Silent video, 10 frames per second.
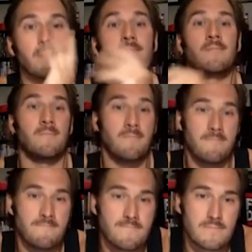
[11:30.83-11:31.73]

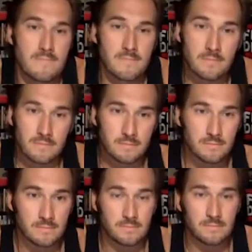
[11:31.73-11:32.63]

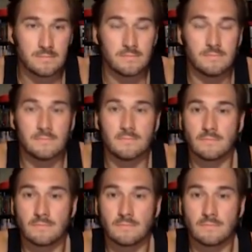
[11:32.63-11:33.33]
(not speaking)